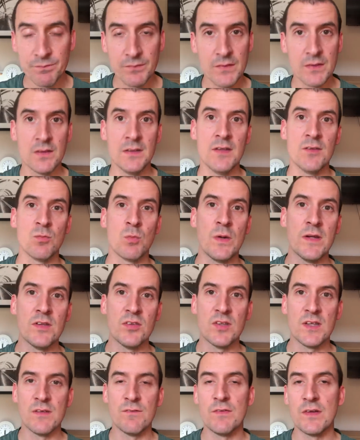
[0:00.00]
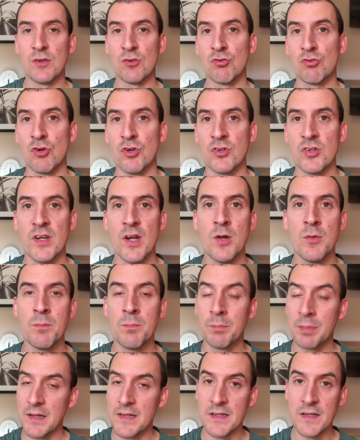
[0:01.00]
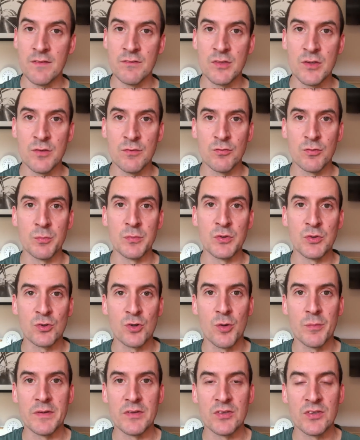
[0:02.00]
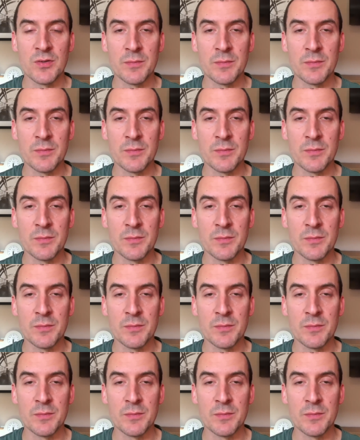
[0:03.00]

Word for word: let's wait and see, fingers crossed. I know plenty of you from your comments